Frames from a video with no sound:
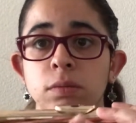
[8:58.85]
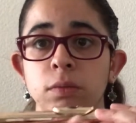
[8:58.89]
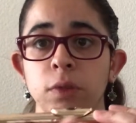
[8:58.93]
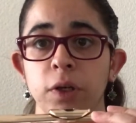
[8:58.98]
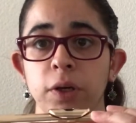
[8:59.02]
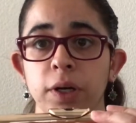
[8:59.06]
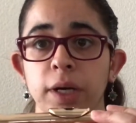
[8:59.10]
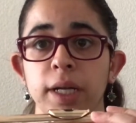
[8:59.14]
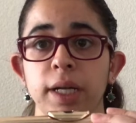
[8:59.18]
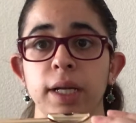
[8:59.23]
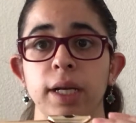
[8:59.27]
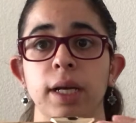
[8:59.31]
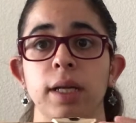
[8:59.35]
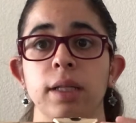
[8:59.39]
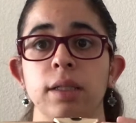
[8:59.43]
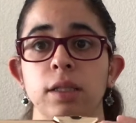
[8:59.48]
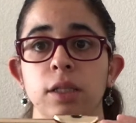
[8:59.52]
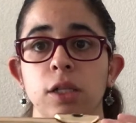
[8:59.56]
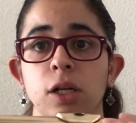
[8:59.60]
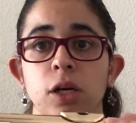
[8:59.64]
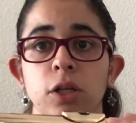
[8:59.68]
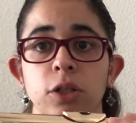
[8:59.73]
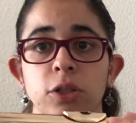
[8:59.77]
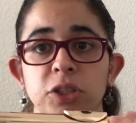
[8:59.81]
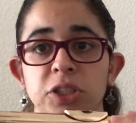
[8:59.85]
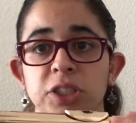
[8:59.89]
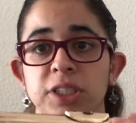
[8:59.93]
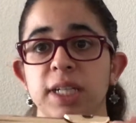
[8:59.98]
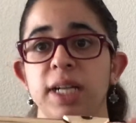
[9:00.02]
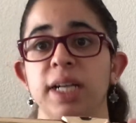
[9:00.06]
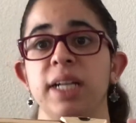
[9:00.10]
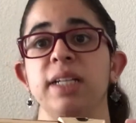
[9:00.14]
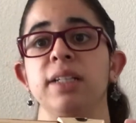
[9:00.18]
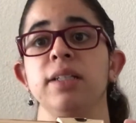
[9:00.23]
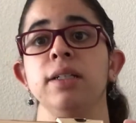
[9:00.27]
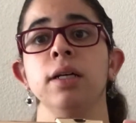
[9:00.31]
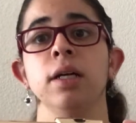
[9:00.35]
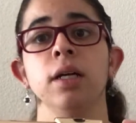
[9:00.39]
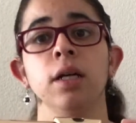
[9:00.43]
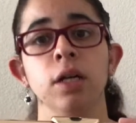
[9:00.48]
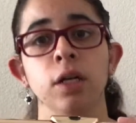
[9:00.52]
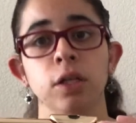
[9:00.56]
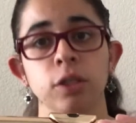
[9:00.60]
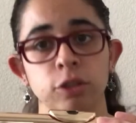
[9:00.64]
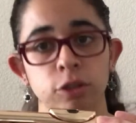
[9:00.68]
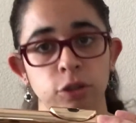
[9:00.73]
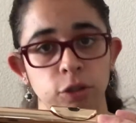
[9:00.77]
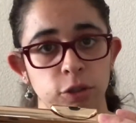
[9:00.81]
alright, and the longer side
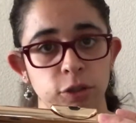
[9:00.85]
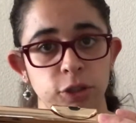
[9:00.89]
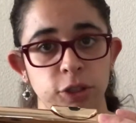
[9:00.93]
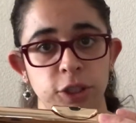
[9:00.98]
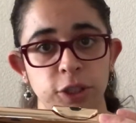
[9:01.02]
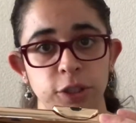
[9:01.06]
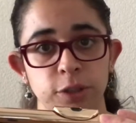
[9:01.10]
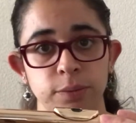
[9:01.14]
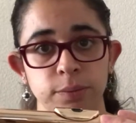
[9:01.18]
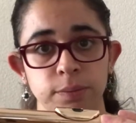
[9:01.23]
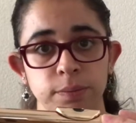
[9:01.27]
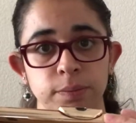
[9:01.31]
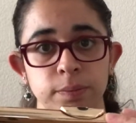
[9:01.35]
towards you.